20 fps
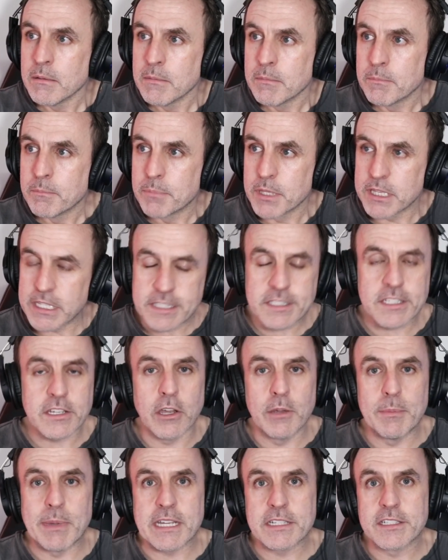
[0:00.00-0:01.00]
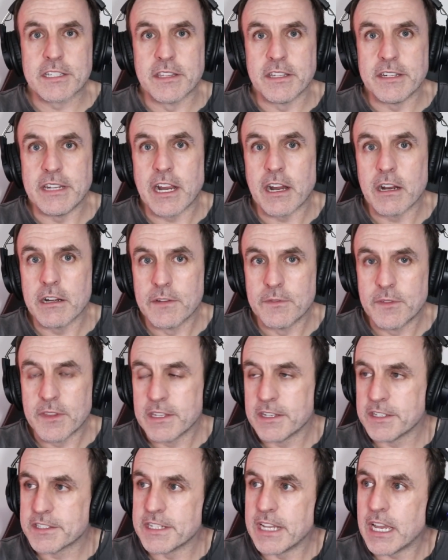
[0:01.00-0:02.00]
But let's go back to the narrative that
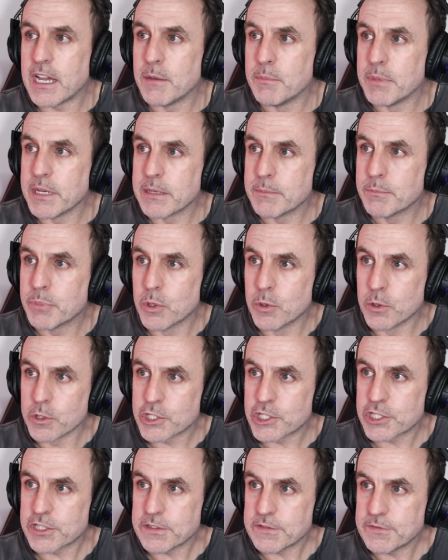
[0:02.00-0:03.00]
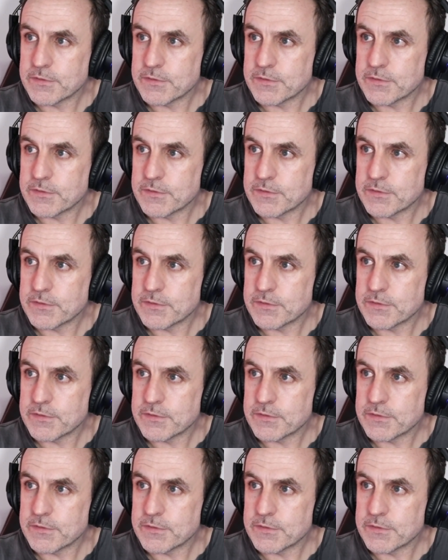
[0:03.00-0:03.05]
is now being pushed.